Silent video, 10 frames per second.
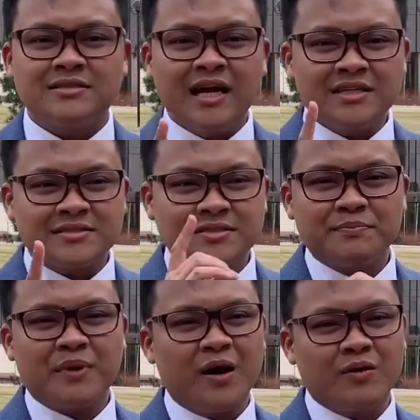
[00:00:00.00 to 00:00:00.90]
That's the
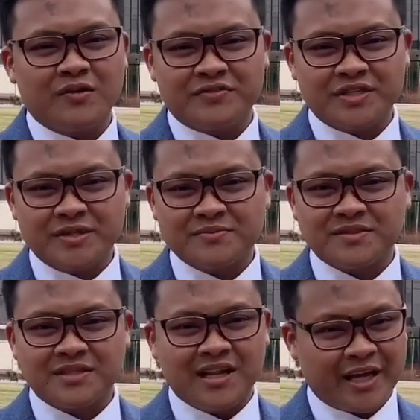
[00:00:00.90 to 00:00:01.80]
power of
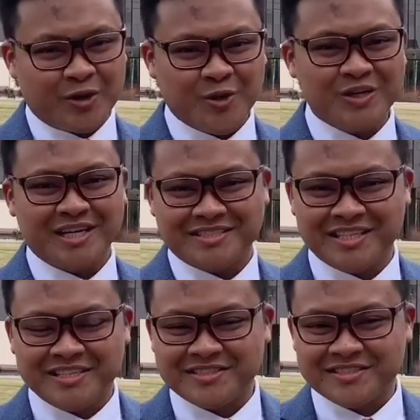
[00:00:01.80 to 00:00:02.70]
dreams. Like Honda
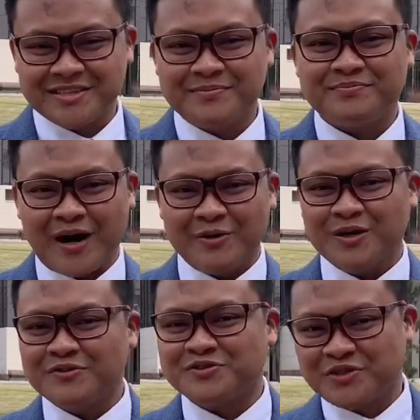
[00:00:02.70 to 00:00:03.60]
says,
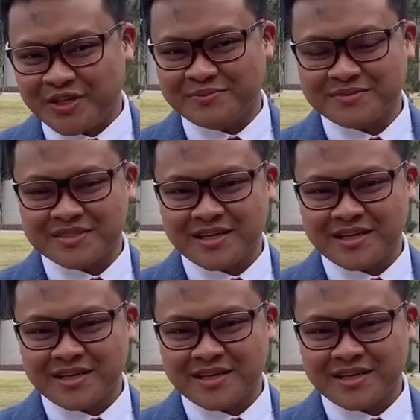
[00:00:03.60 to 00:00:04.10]
power of dream.